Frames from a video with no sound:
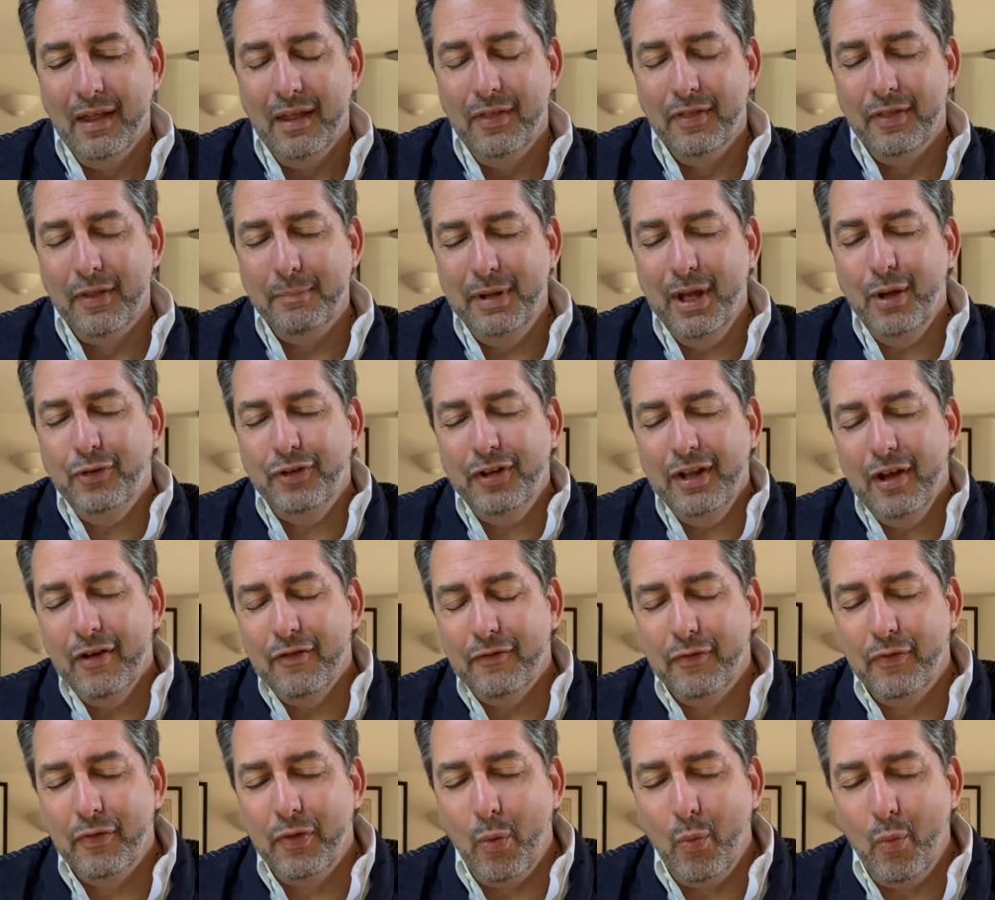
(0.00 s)
The beauty
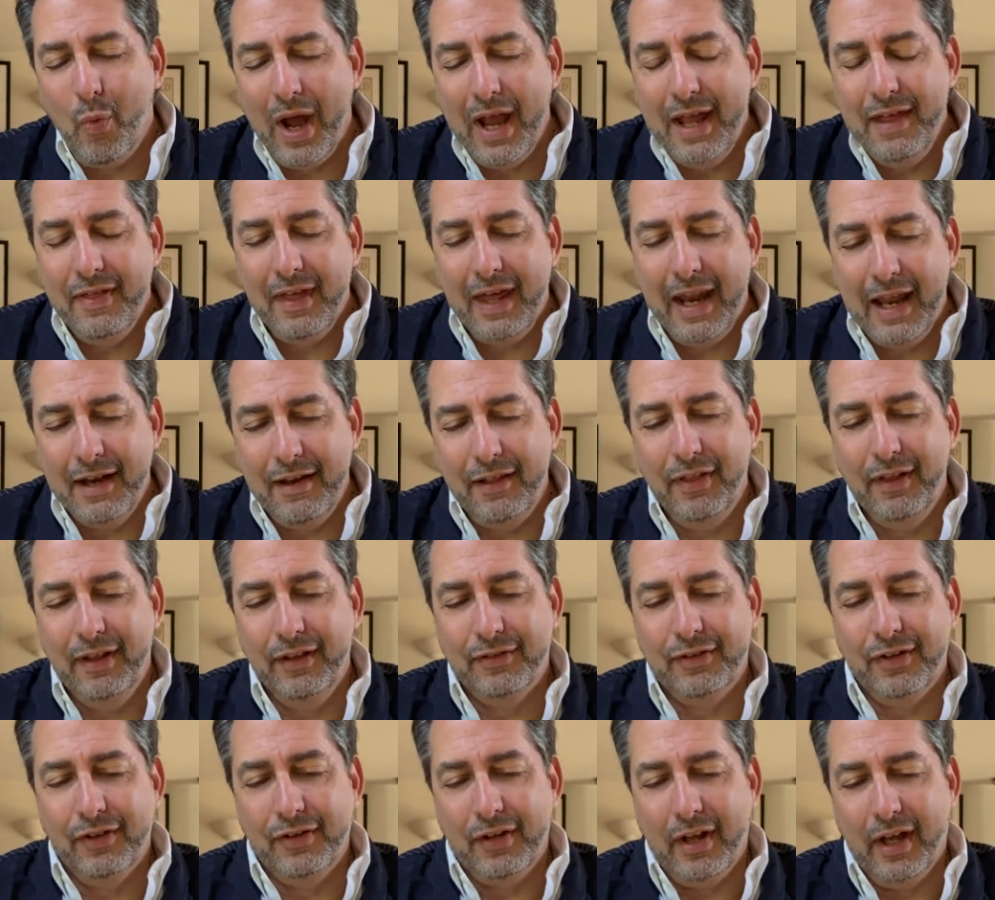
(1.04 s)
of the way that anything
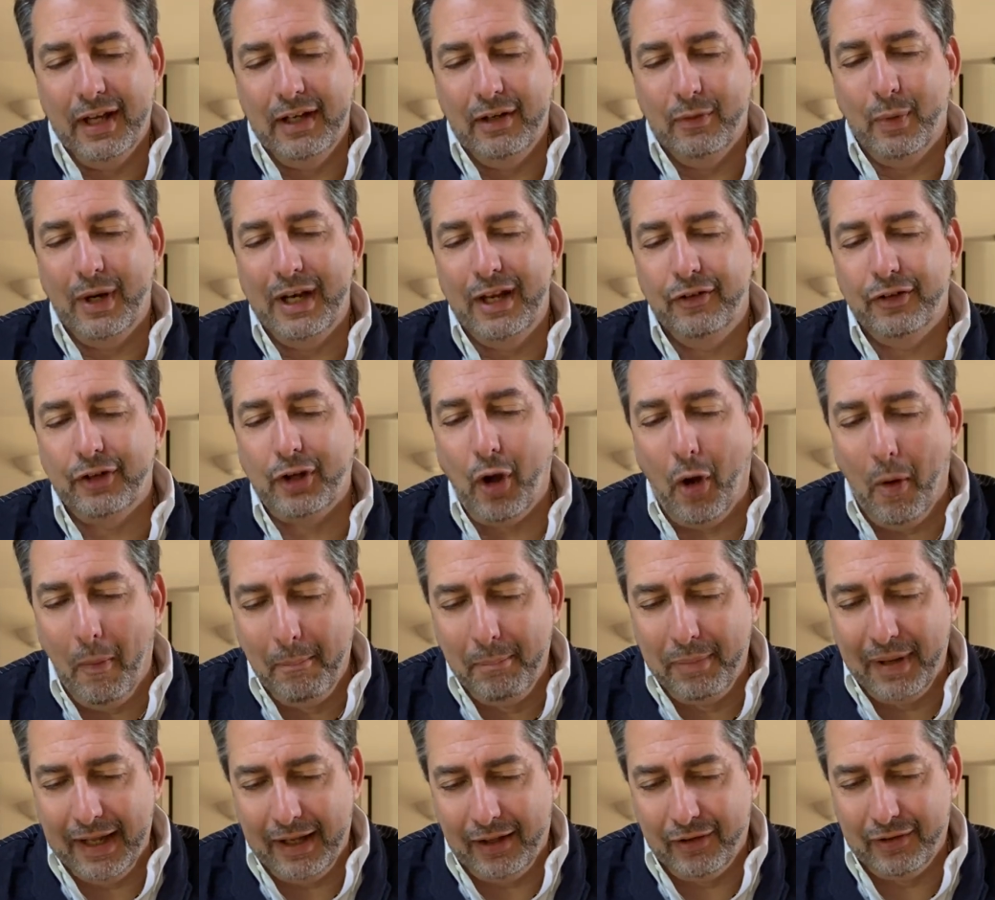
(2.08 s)
is designed when it's
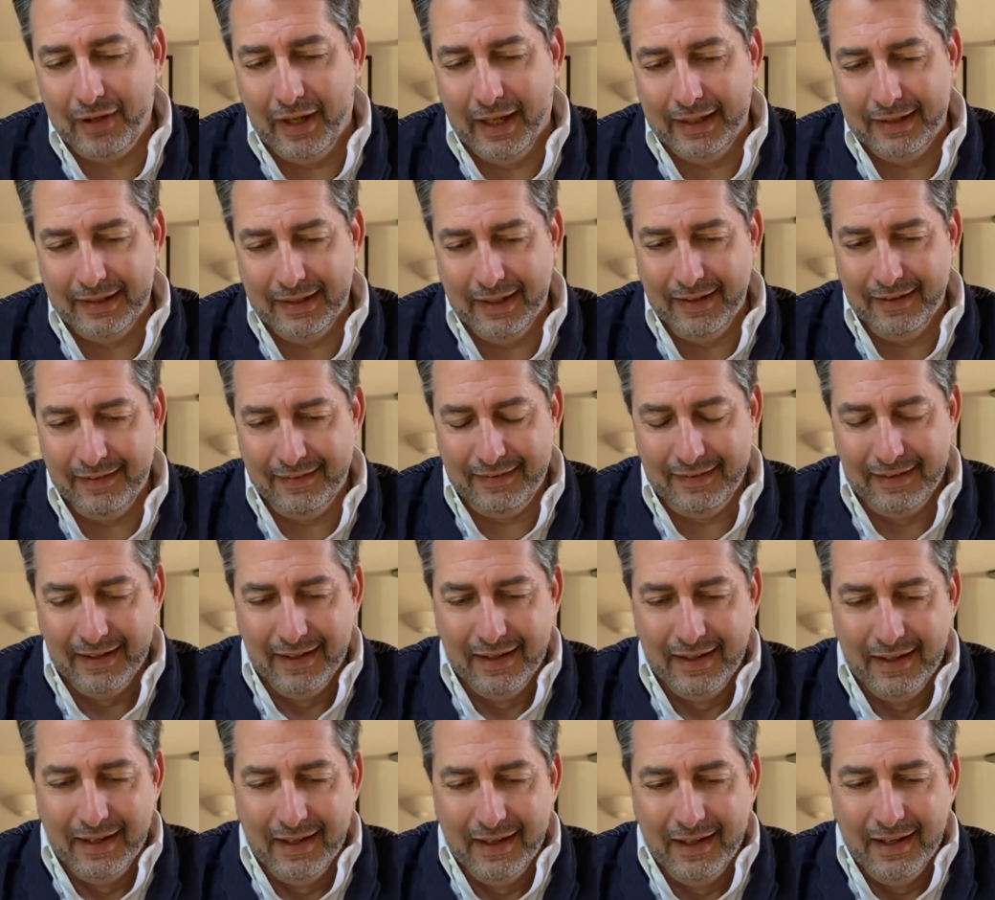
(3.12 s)
complex like this
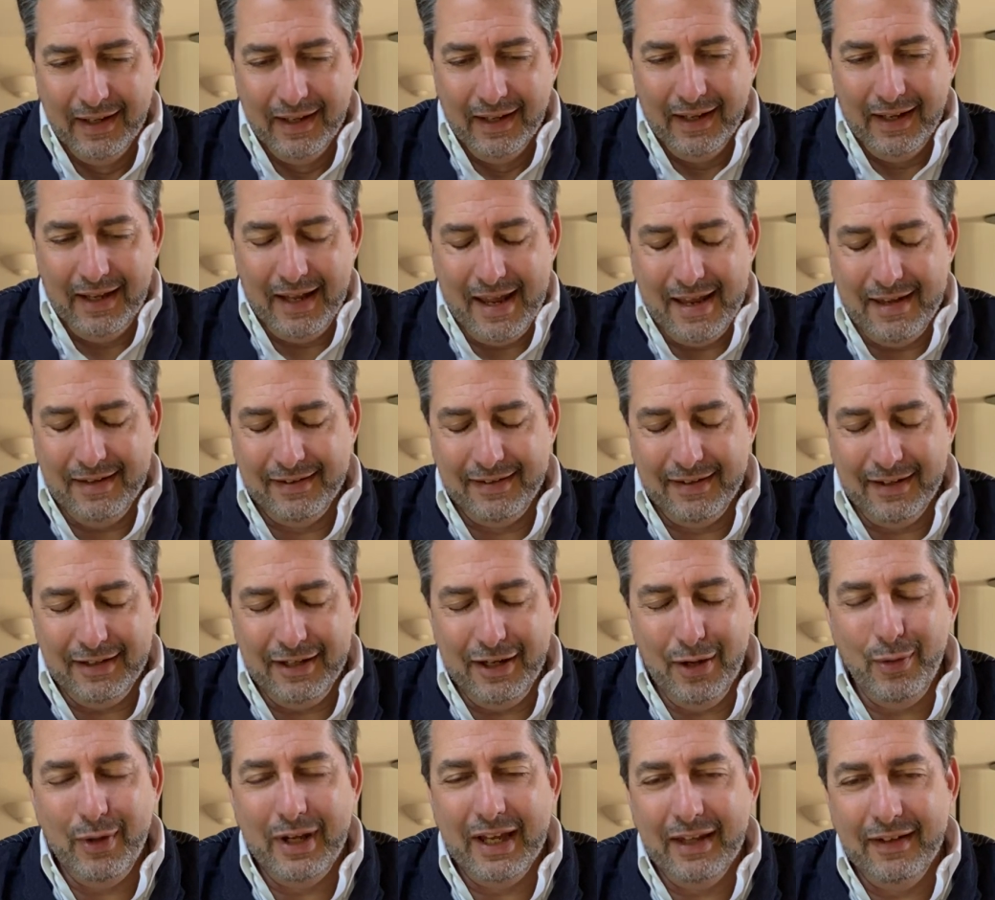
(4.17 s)
is that
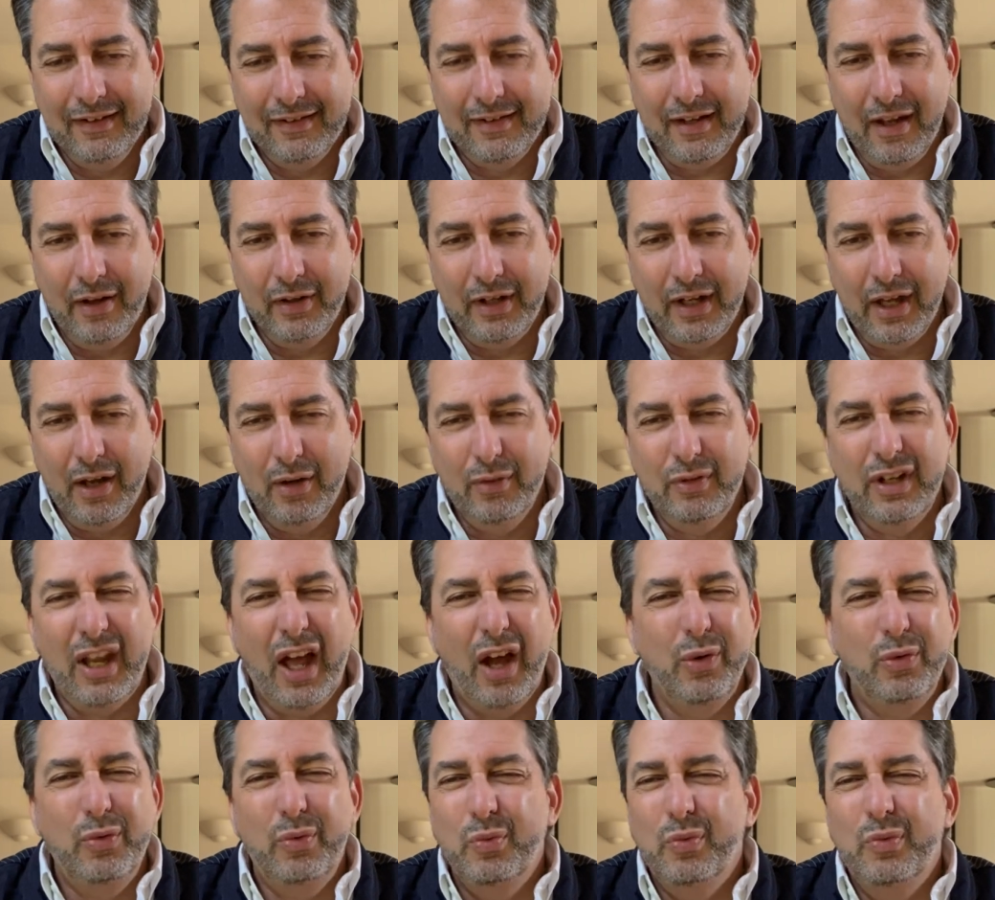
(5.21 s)
Ugears don't go,
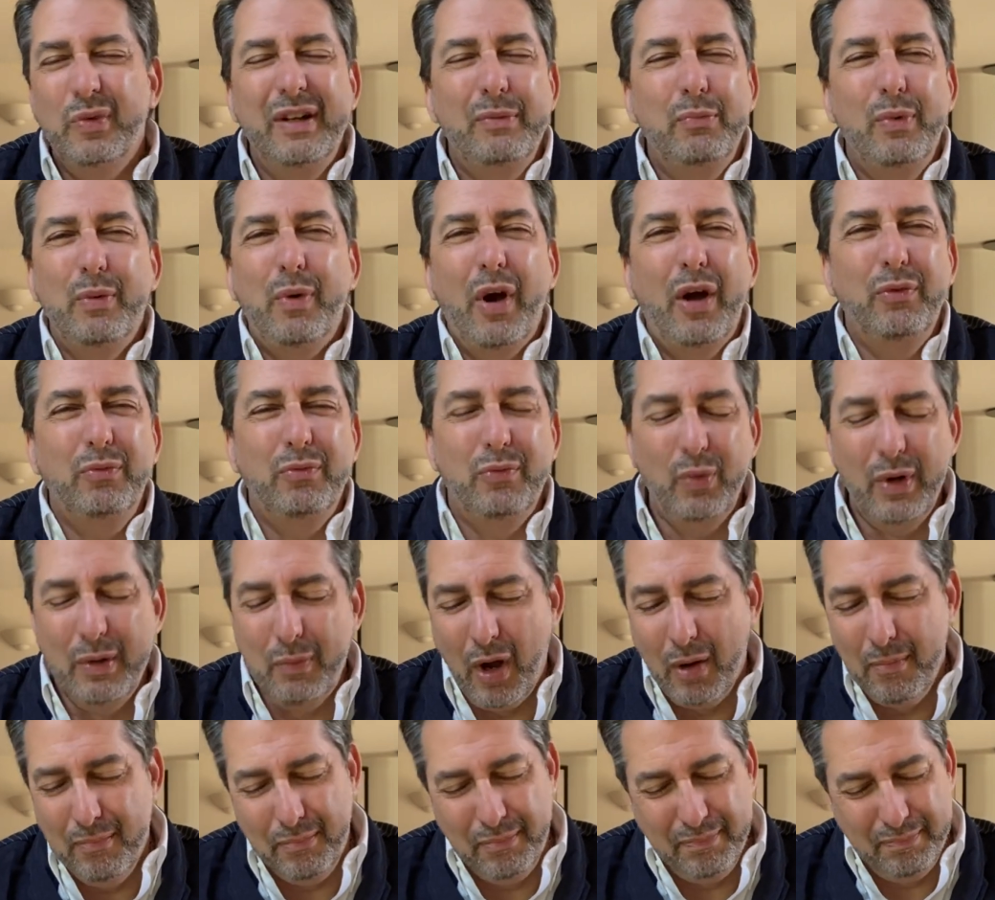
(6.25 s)
no, we
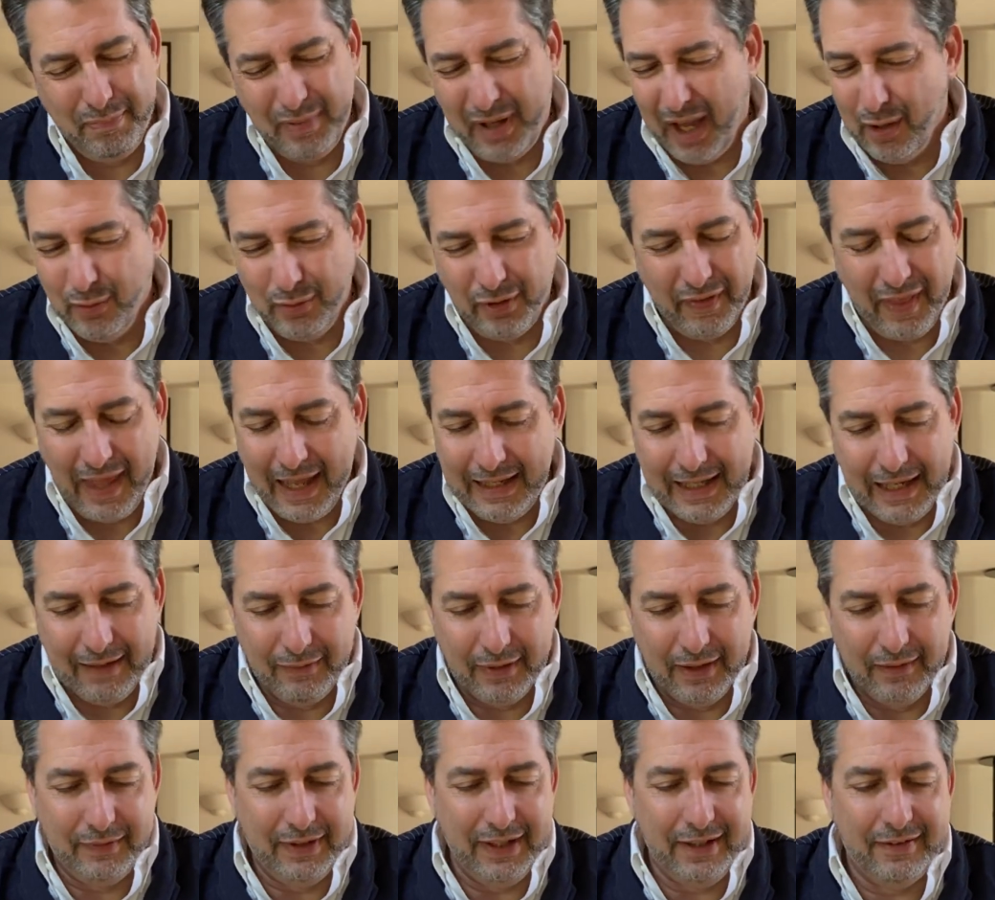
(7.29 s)
won't go to that
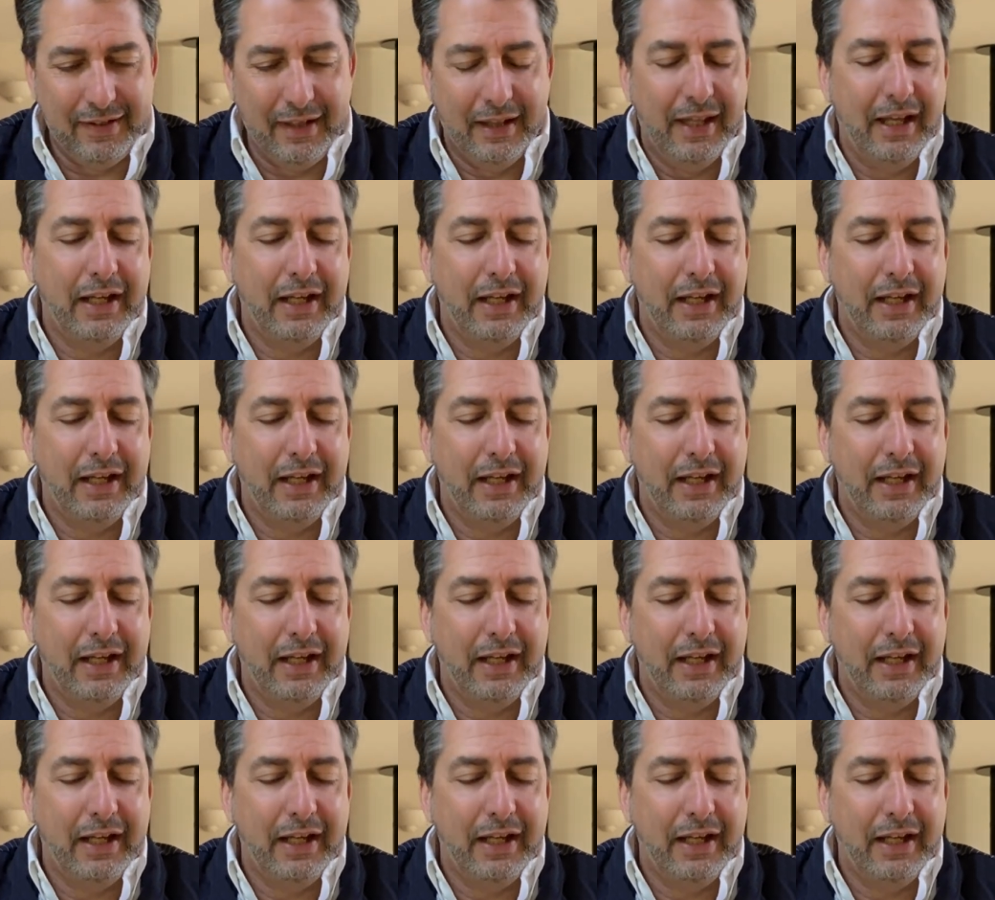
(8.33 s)
level of detail.